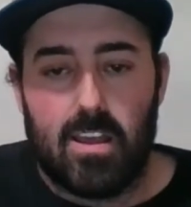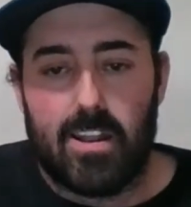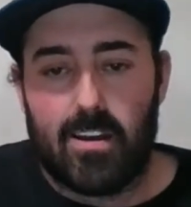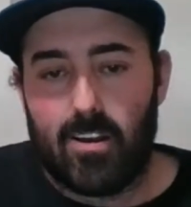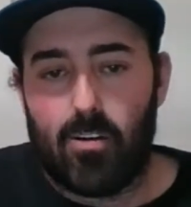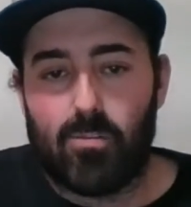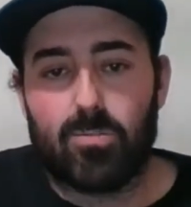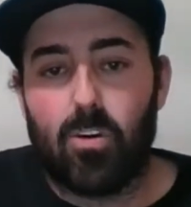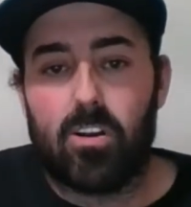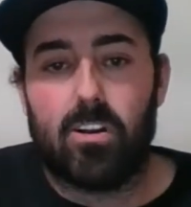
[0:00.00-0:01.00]
And I
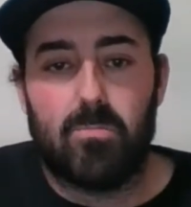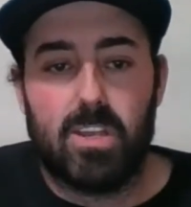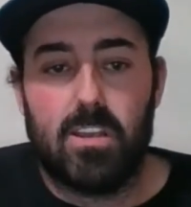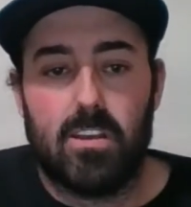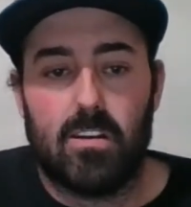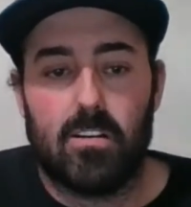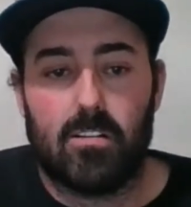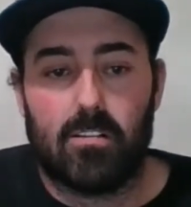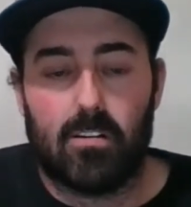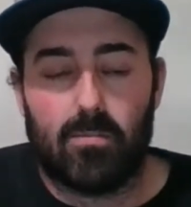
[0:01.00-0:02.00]
always wanted to be
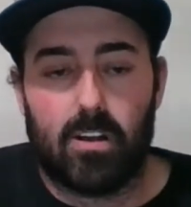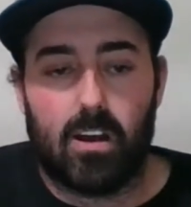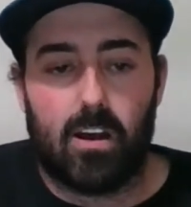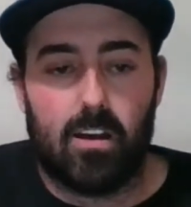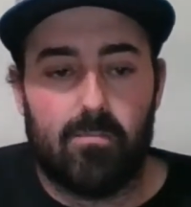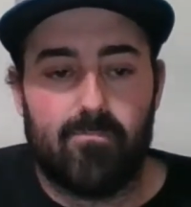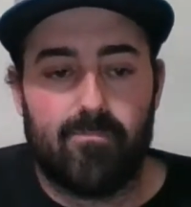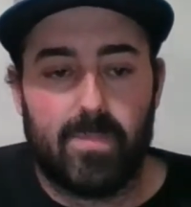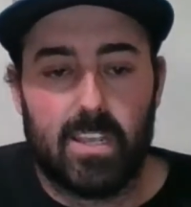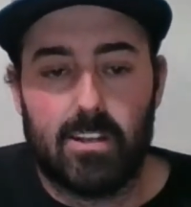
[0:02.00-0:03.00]
uh,
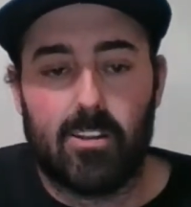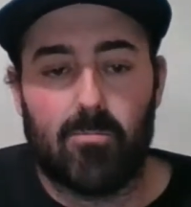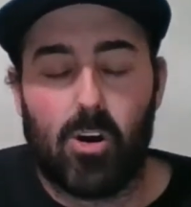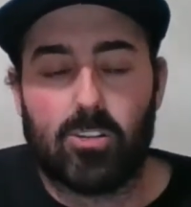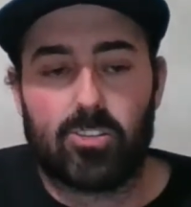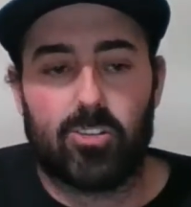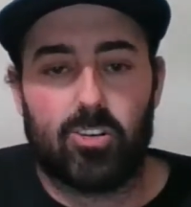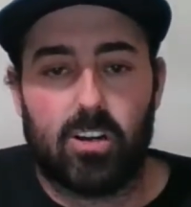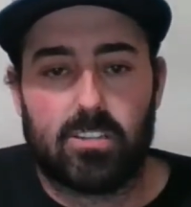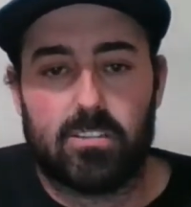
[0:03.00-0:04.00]
into the monster
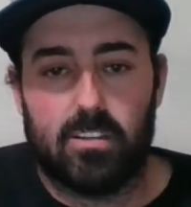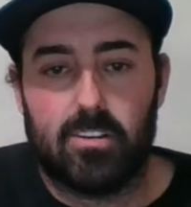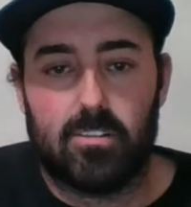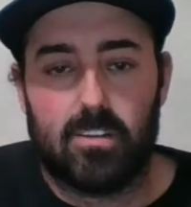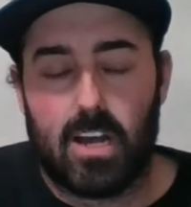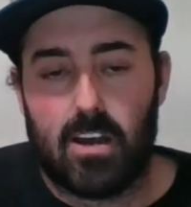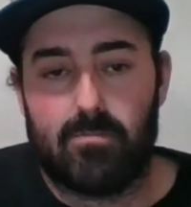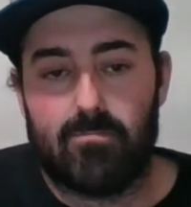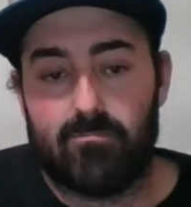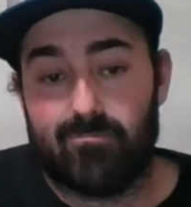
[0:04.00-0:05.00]
trucks a
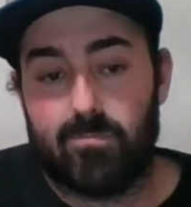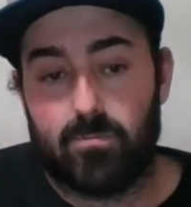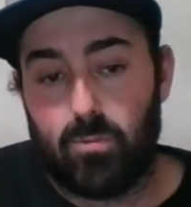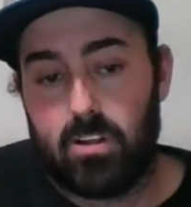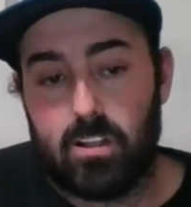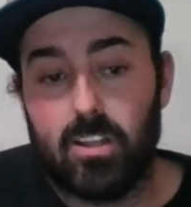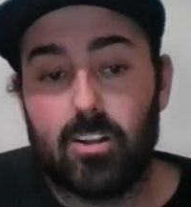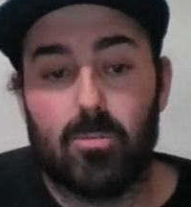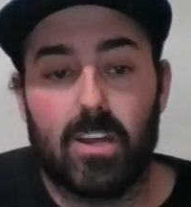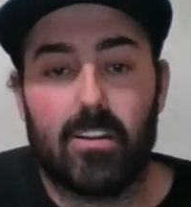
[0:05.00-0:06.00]

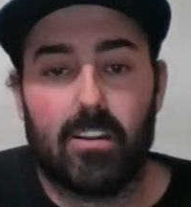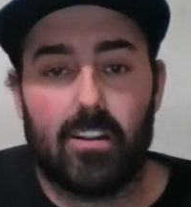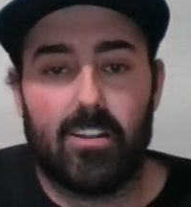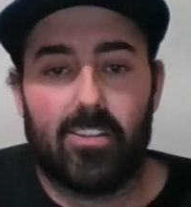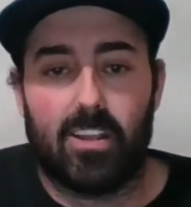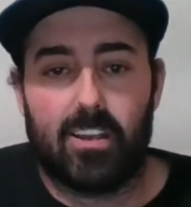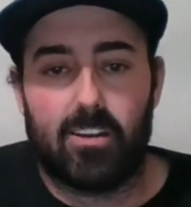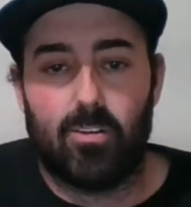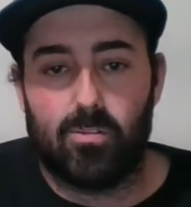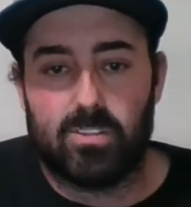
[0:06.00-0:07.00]
little bit. I didn't think
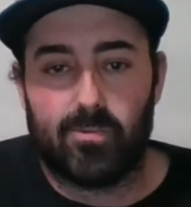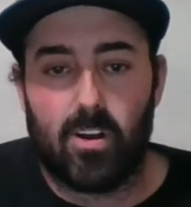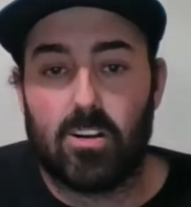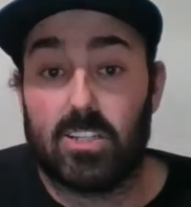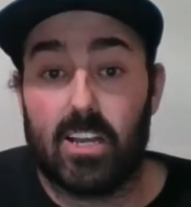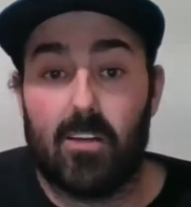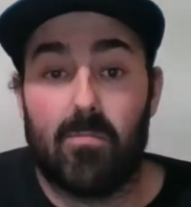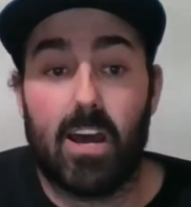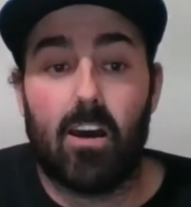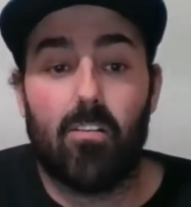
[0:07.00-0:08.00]
I'd go as far as I
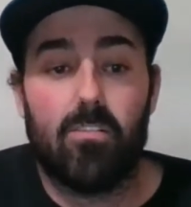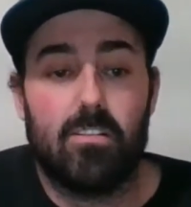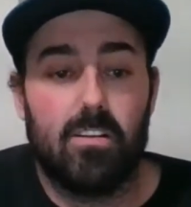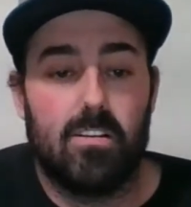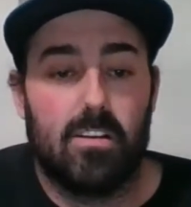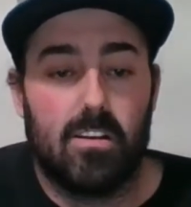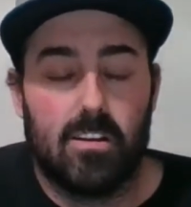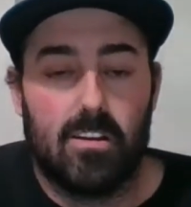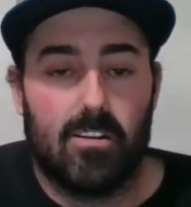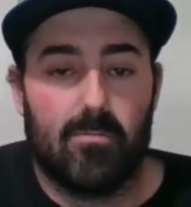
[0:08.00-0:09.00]
am now,
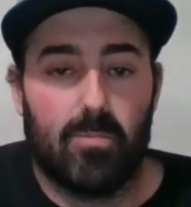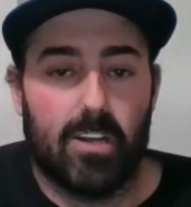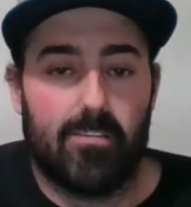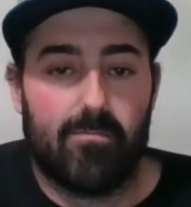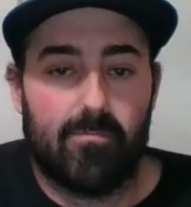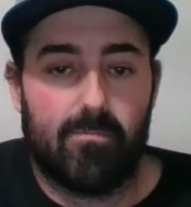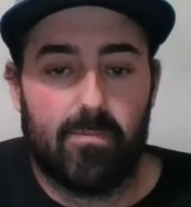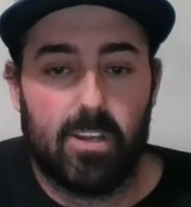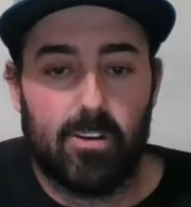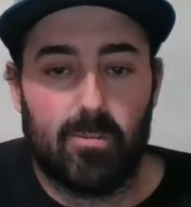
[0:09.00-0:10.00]
but
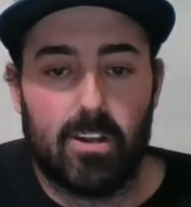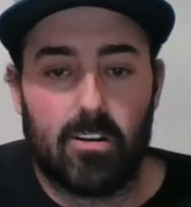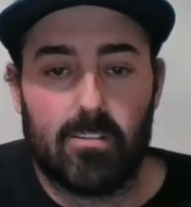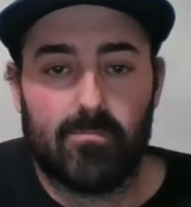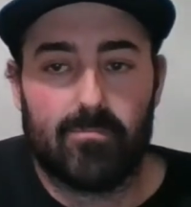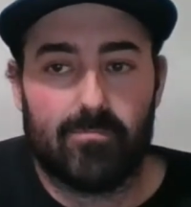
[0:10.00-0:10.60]
here we are.